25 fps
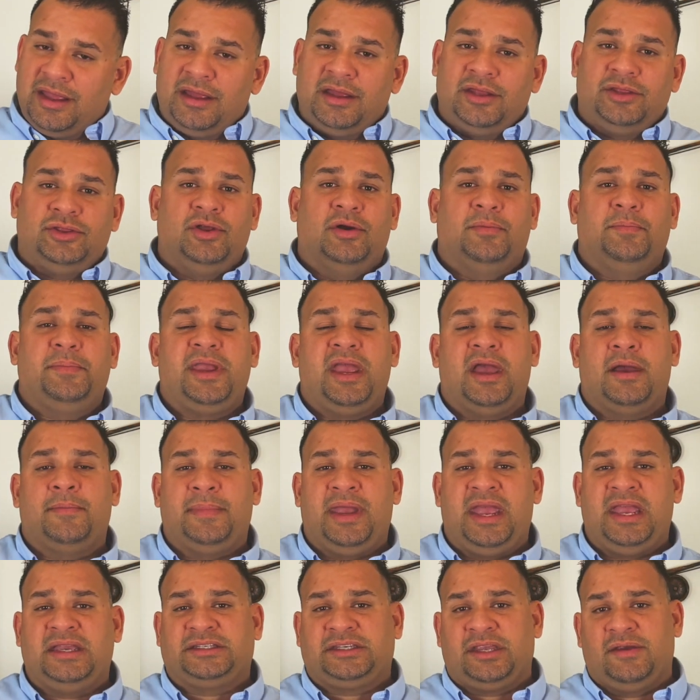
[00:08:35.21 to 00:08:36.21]
don't be
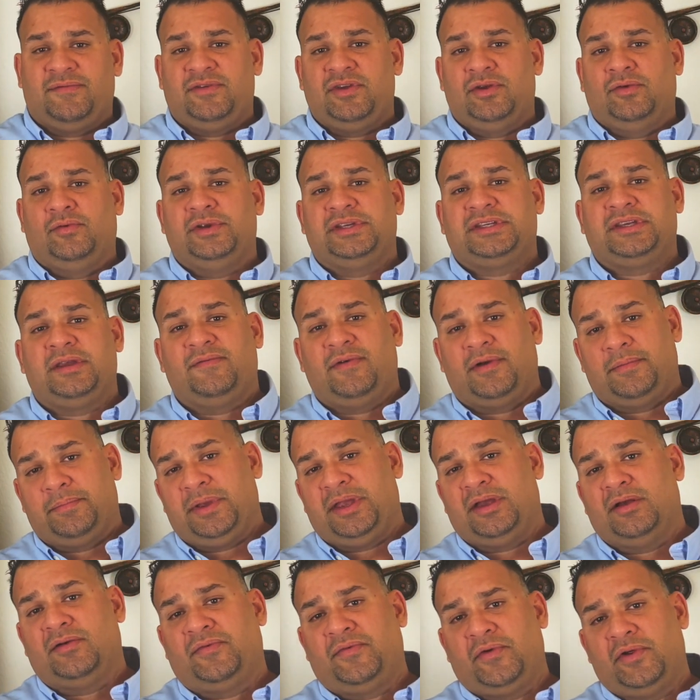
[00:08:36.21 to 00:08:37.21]
amazed if you receive a
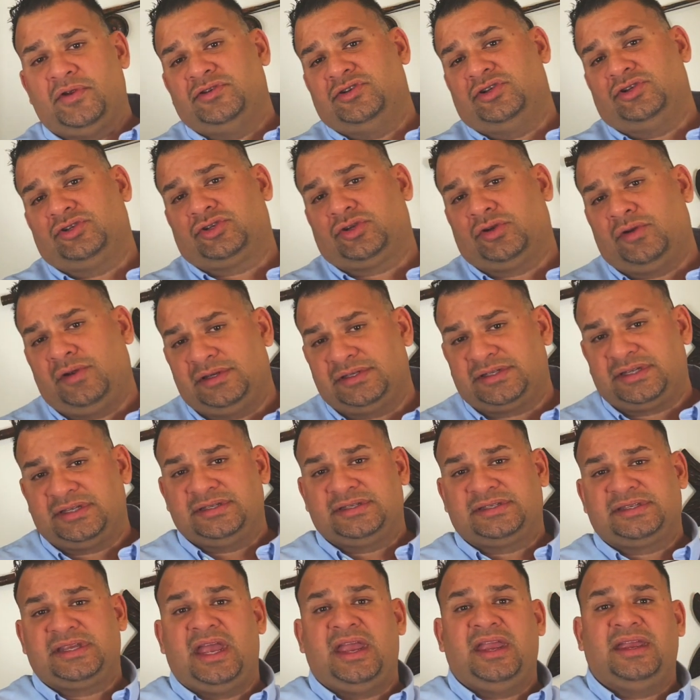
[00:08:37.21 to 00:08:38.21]
bill for your insurance and
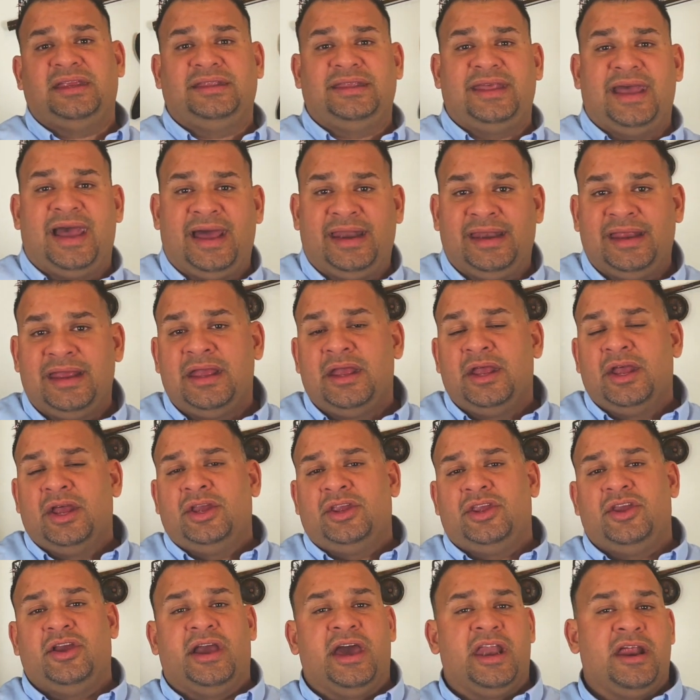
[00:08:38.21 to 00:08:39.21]
saying that
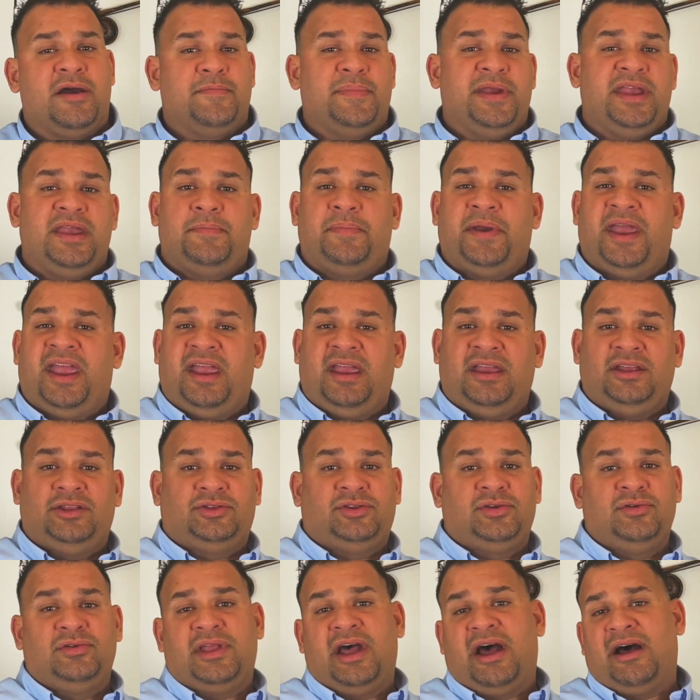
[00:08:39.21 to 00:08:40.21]
you're gonna be paying
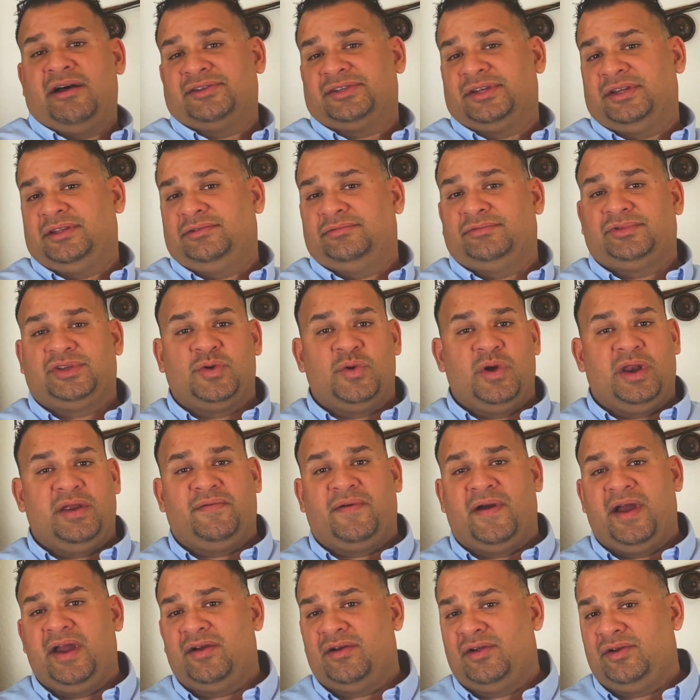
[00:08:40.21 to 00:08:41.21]
$2,000,
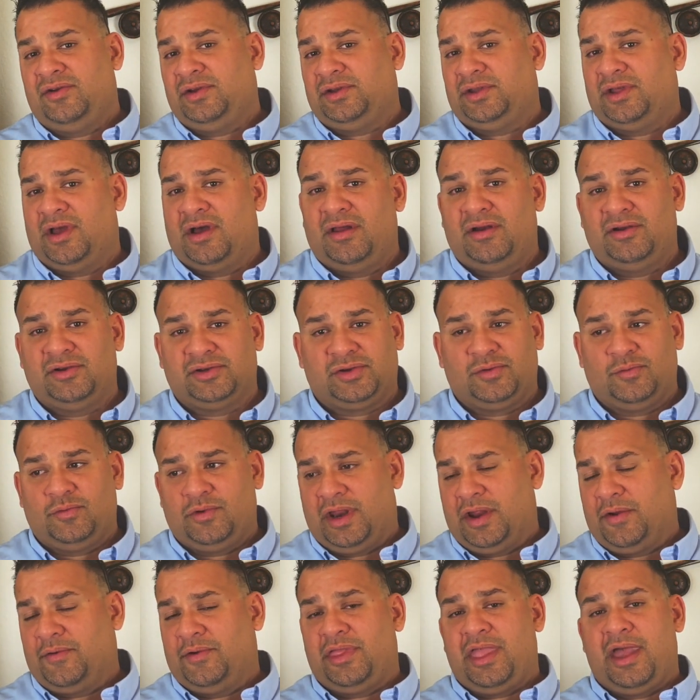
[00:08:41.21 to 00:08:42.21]
$2,500 or
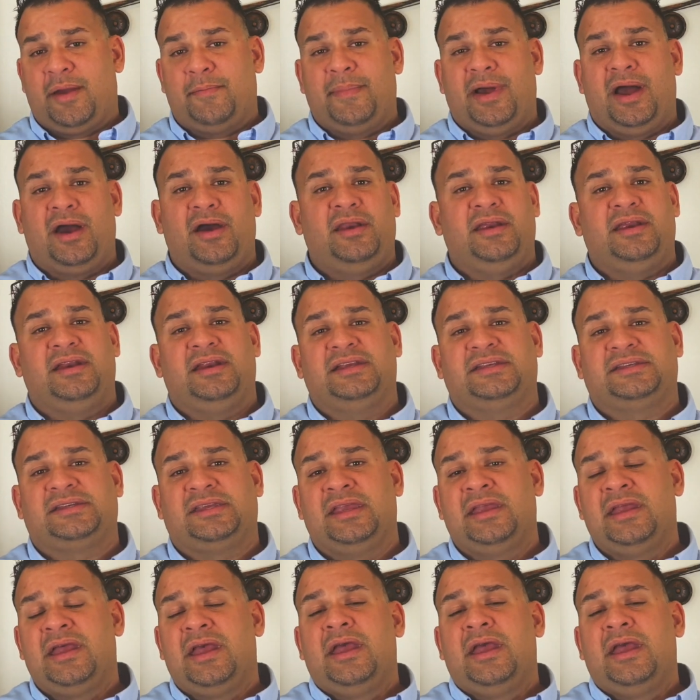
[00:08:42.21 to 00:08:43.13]
whatever the amount it is